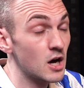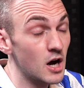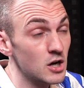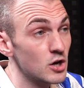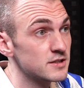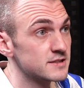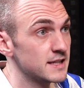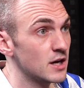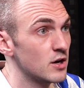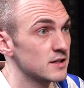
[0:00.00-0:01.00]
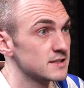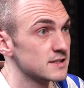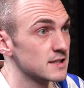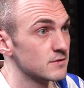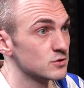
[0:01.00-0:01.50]
I like to see high
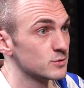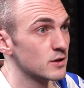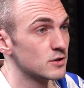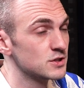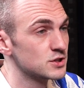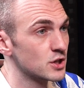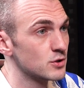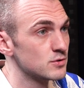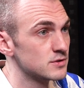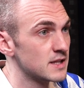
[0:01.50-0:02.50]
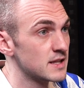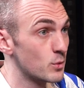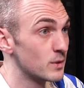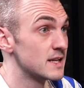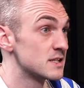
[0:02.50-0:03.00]
assist levels as well, because it shows that they're
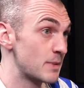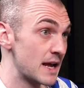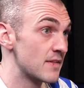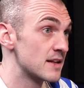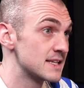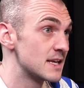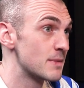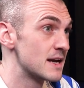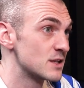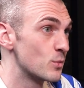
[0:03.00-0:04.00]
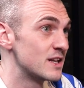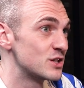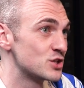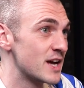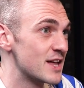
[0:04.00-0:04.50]
willing to play in their teammates. They're willing
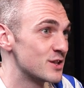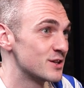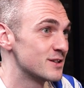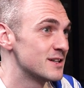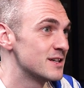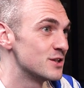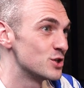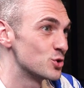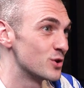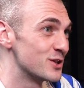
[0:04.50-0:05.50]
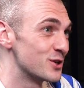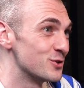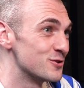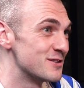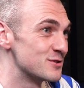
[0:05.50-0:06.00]
to share the joy and the
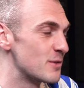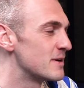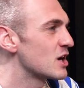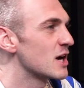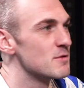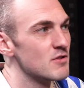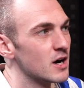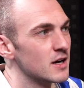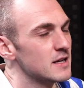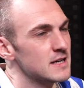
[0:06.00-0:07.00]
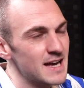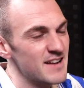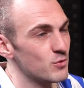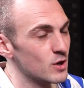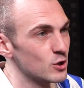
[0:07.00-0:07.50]
glories. I mean, don't get me wrong.
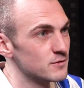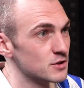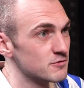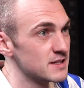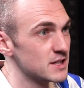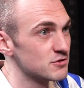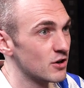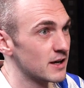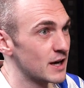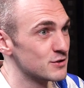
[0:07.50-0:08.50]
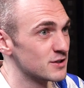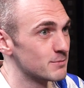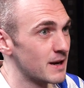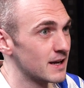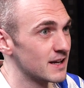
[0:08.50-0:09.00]
Everyone loves a greedy striker who's going to
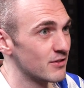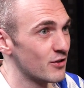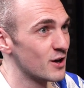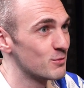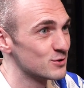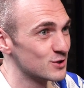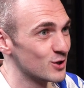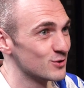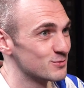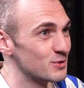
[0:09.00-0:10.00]
bang in 30 plus goals.